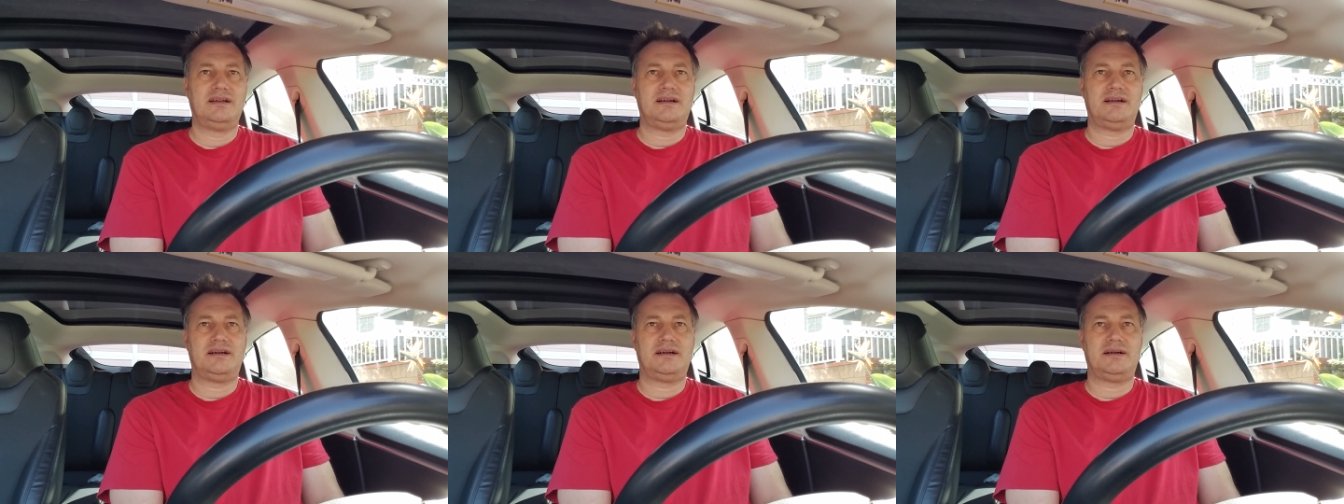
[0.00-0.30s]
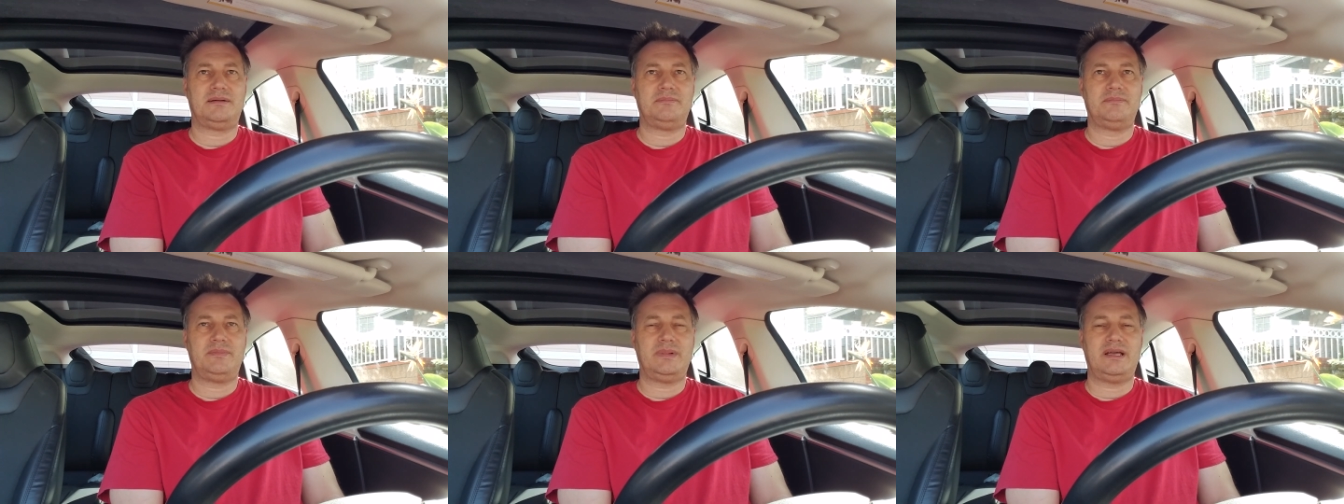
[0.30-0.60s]

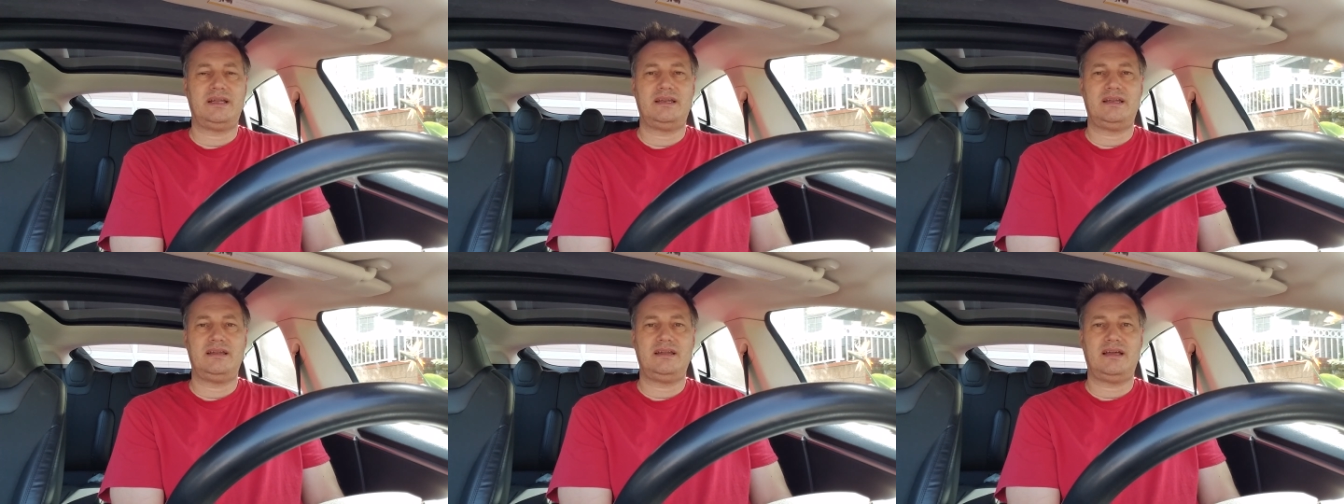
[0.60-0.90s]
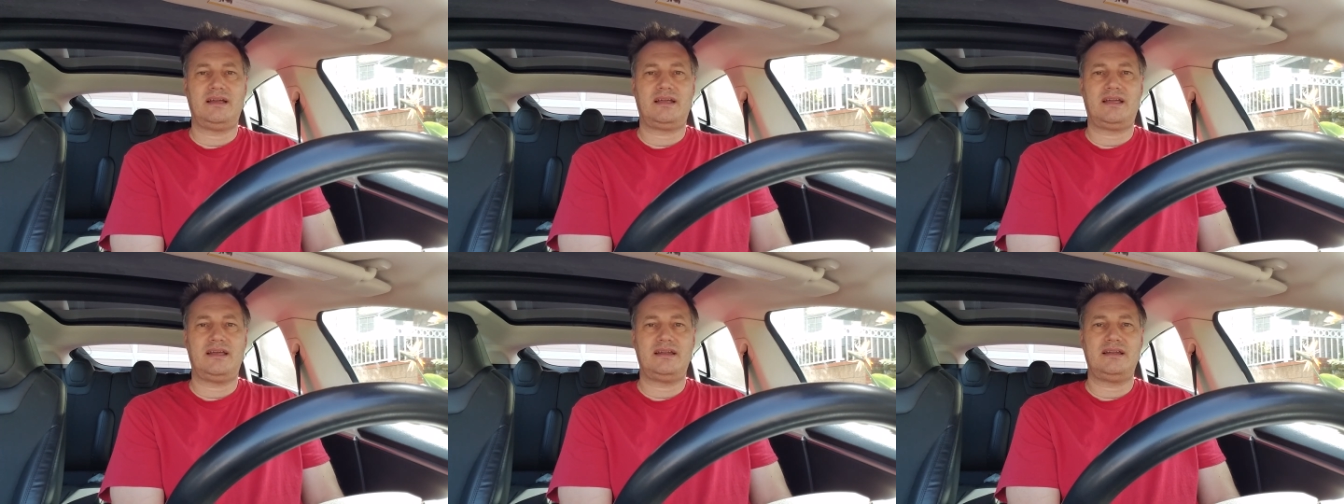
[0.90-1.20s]
um, and
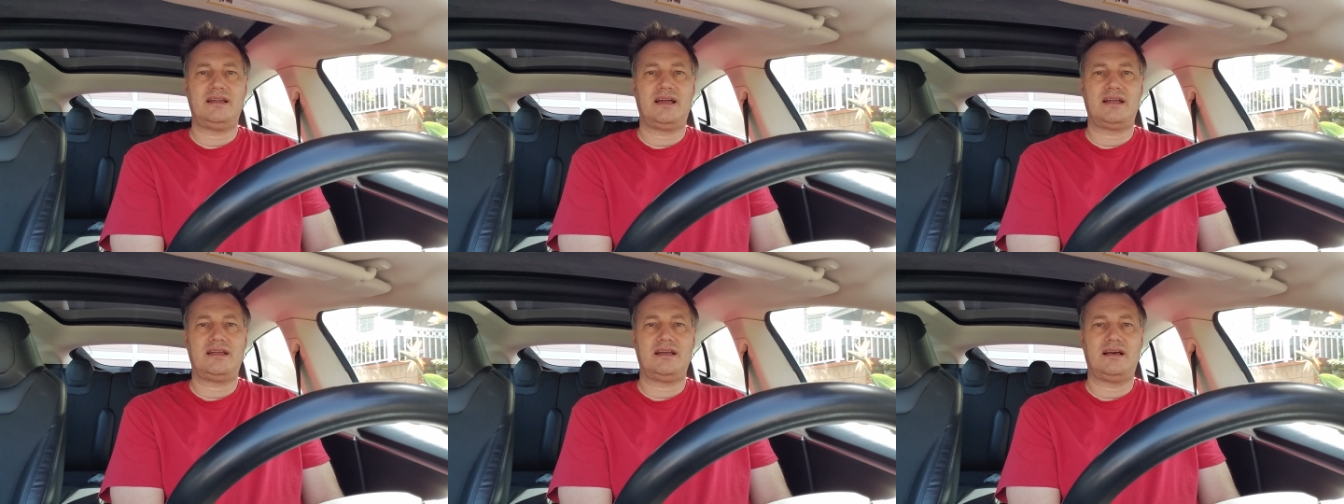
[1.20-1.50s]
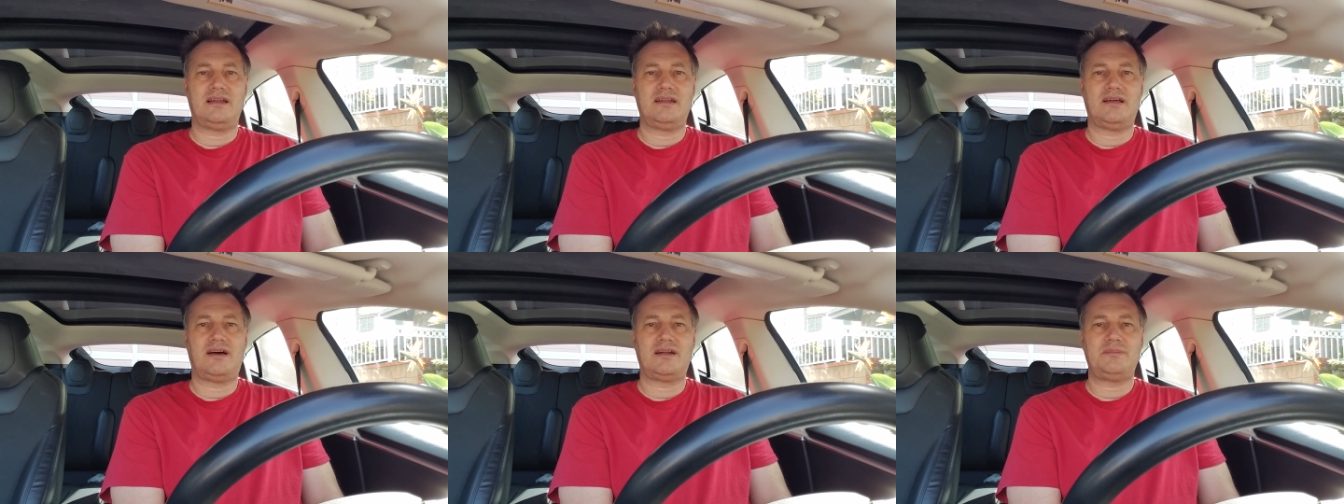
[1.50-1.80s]
again like
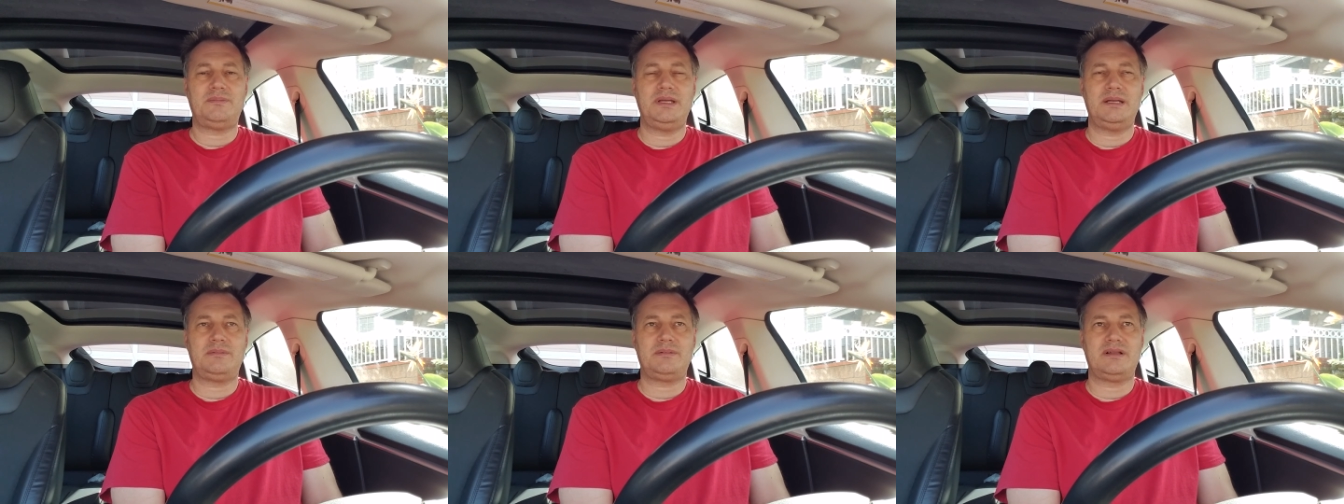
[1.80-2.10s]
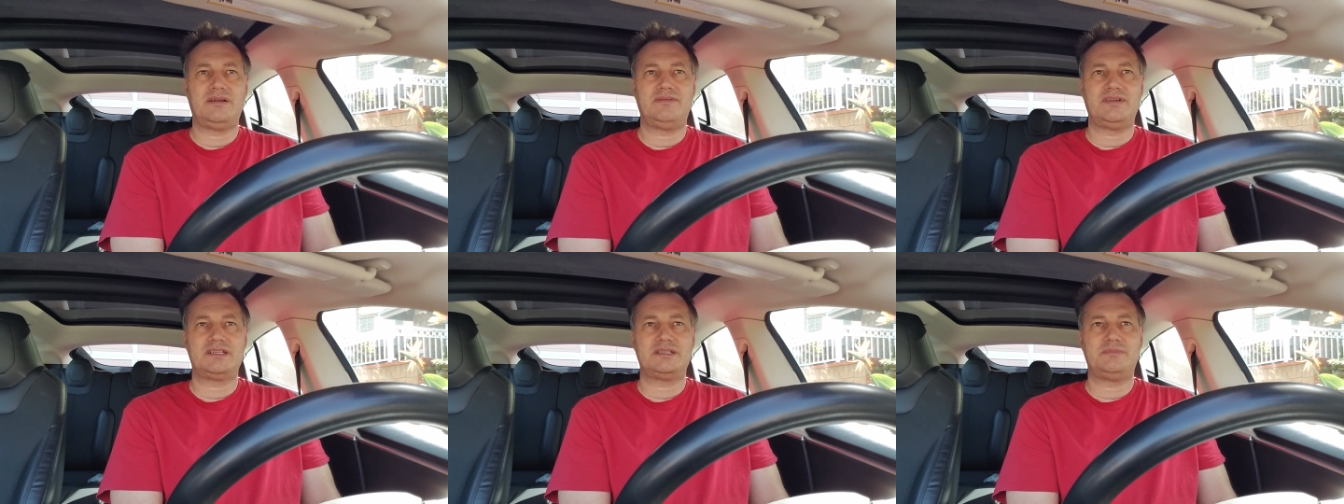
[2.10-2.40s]
a lot of people
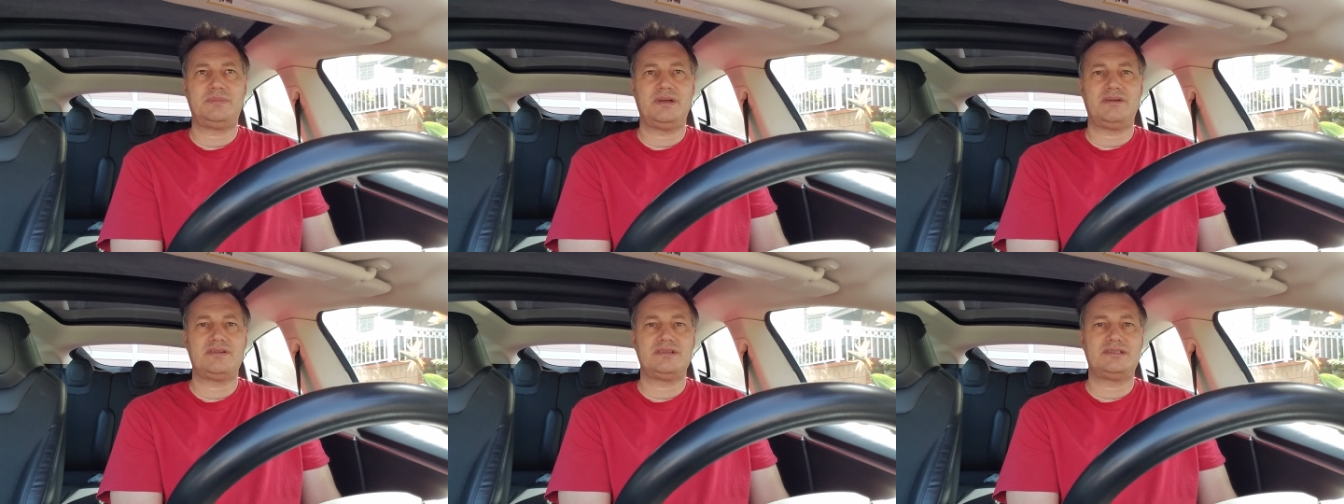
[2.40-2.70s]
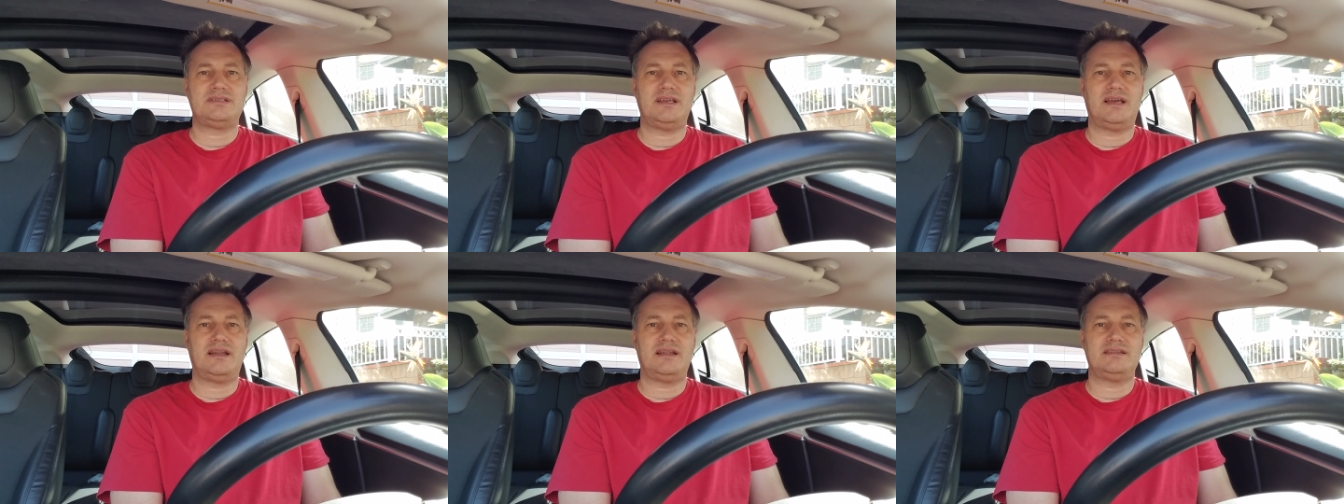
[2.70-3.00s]
have
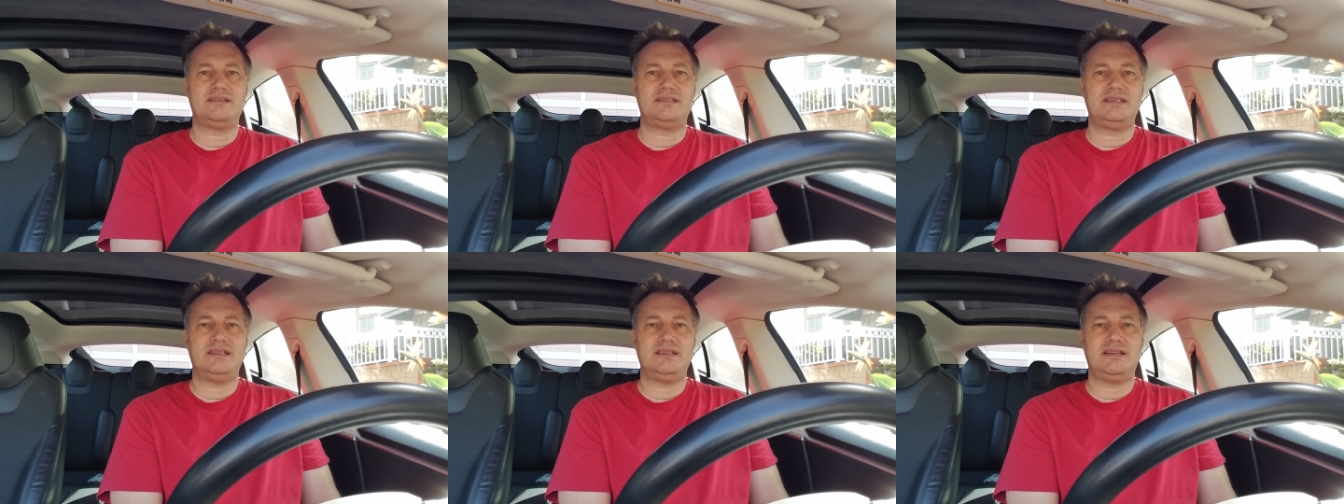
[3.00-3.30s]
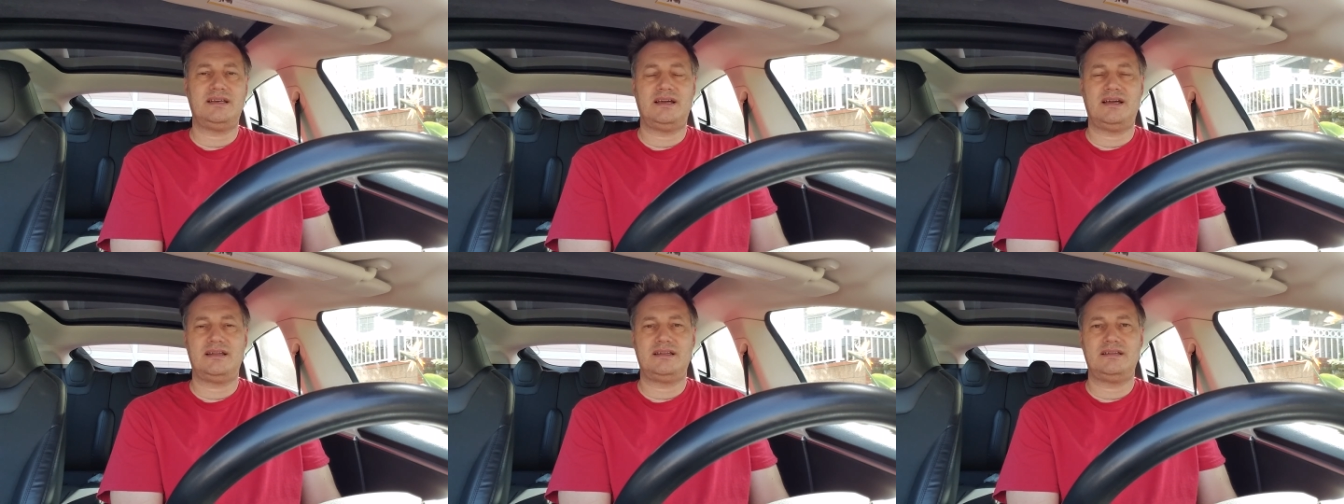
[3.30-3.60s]
experienced that and seen
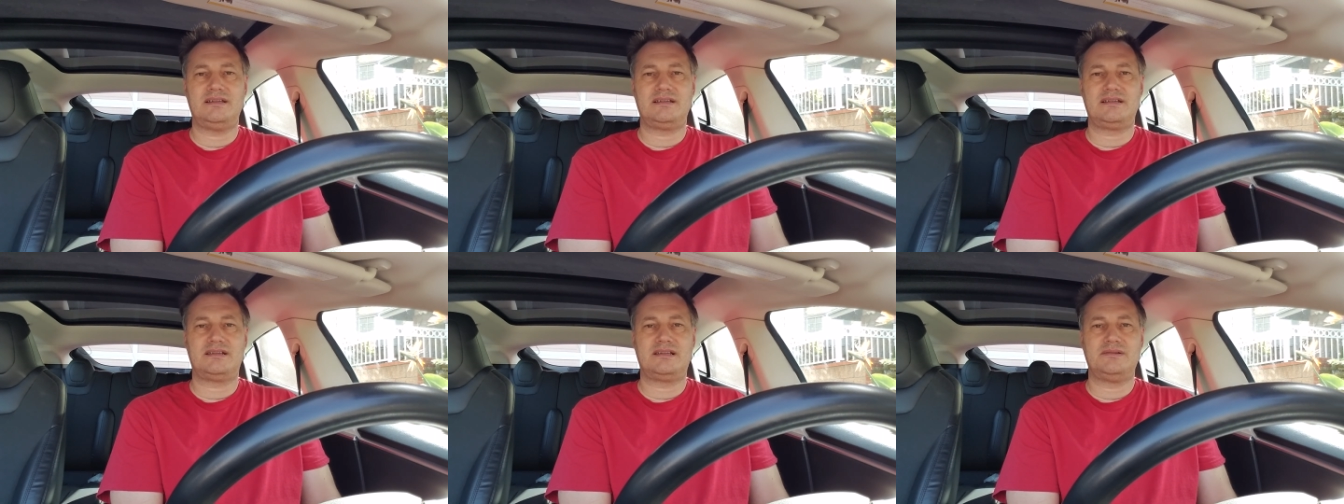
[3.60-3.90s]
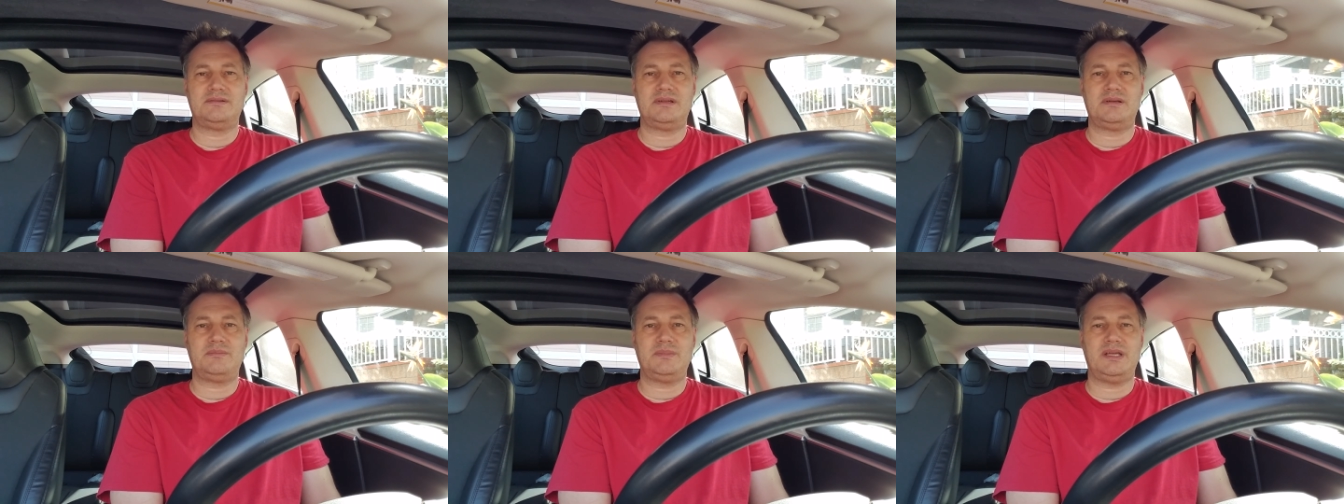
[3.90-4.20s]
that
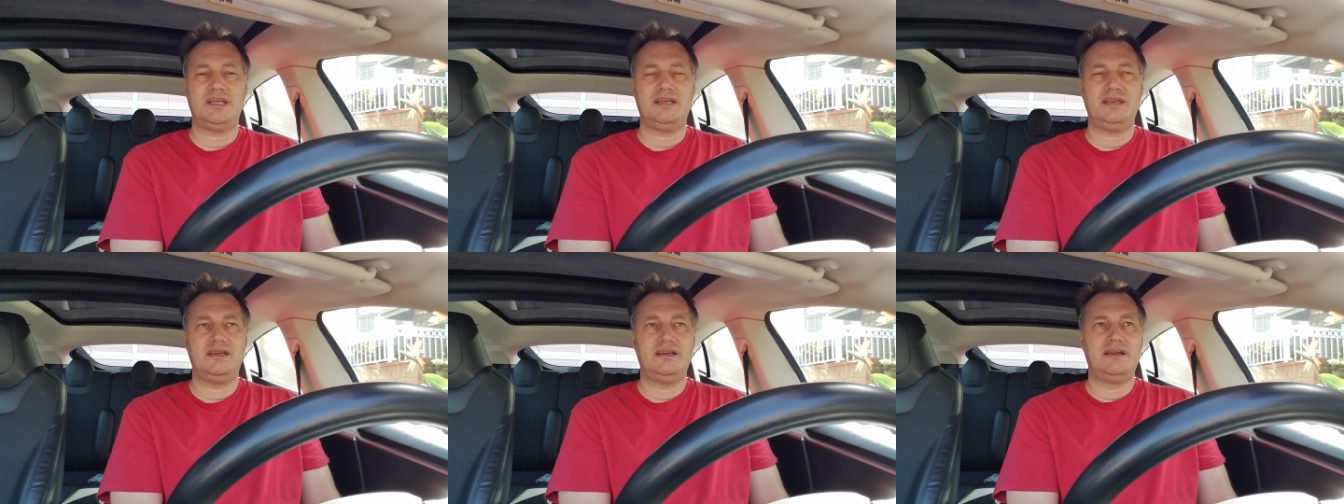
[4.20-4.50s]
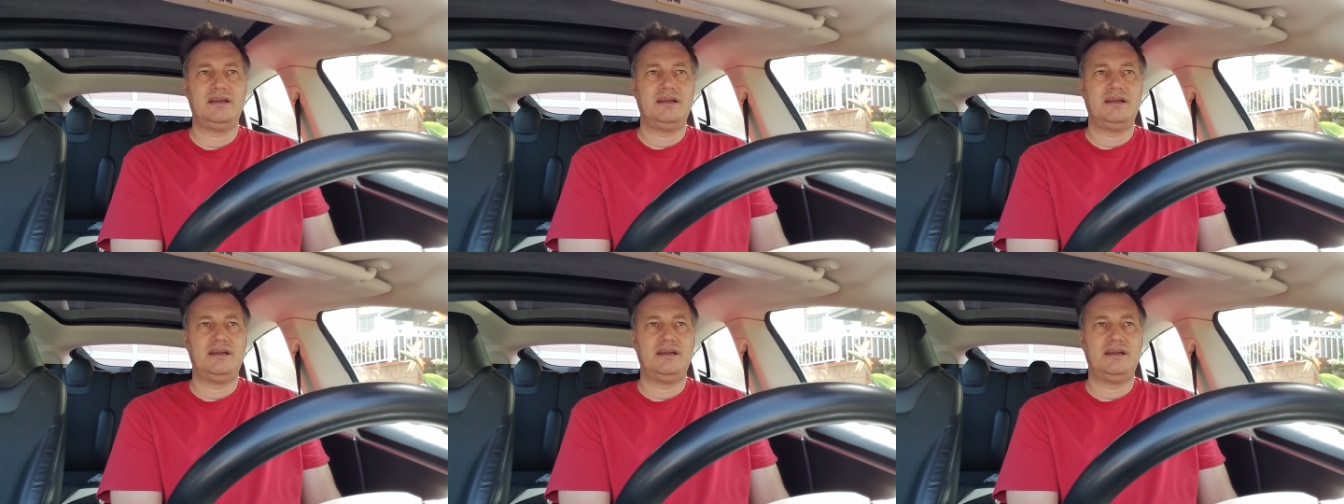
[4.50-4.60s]
including me